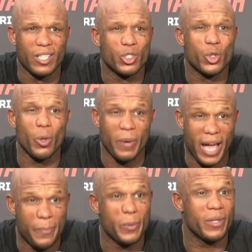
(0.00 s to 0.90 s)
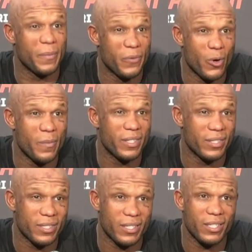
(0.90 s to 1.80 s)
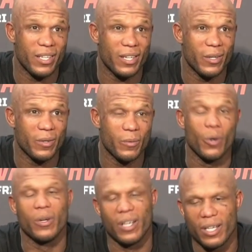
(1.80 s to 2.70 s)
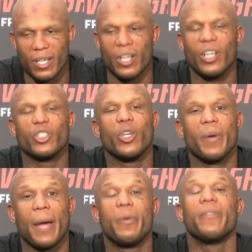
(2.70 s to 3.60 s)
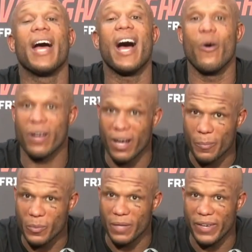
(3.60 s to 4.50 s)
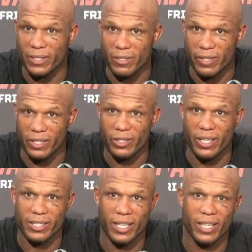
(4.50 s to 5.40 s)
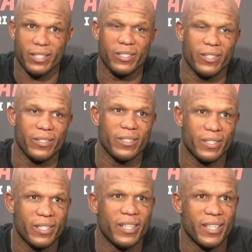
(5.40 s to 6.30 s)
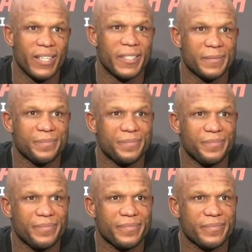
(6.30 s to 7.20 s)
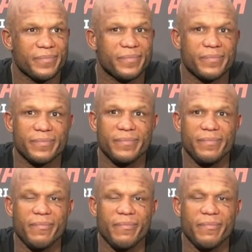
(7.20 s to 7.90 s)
super happy with the performance, you know. Well, super happy with the outcome, with the victory, should I say. So. Yeah, and speaking